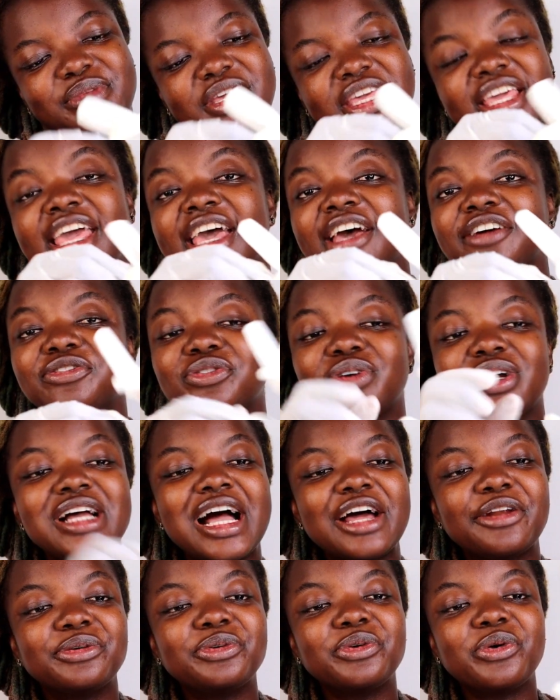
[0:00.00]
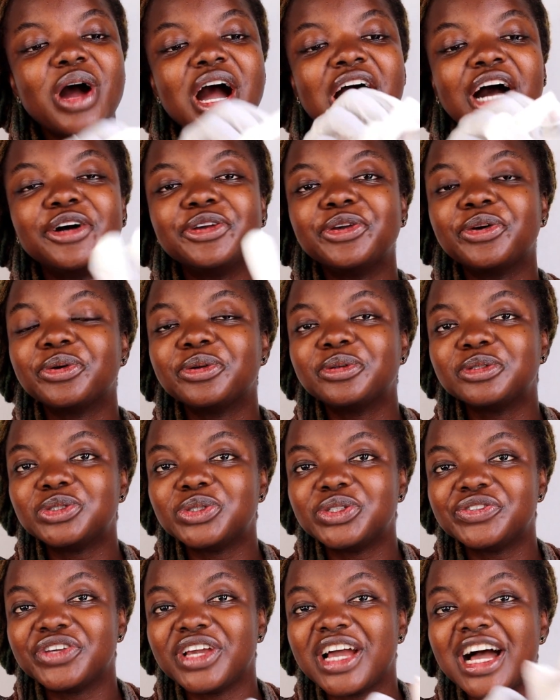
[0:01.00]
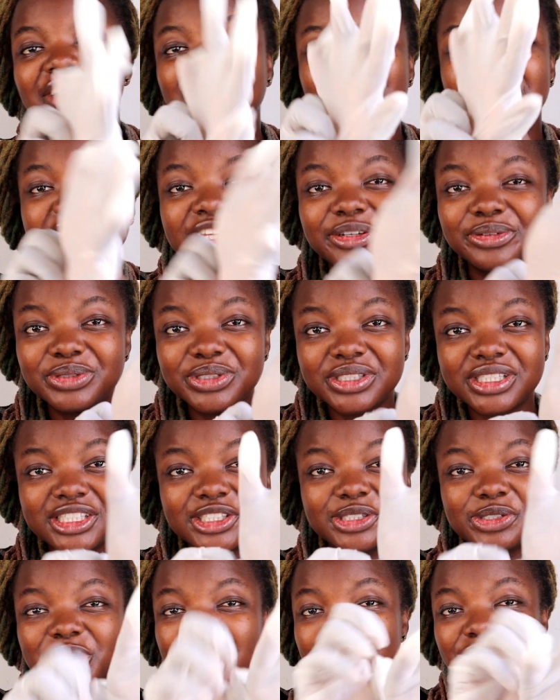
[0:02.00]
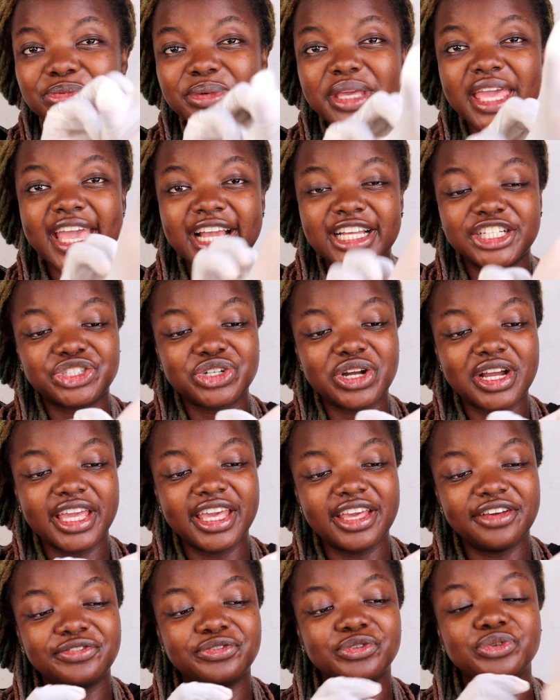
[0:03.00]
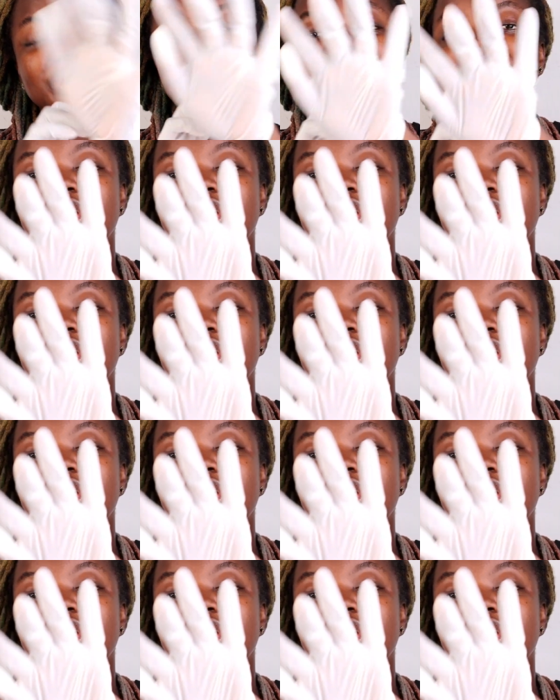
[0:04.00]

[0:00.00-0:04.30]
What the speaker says: Be careful. I don't know how you're gonna do if you have nails. You have to be extra careful.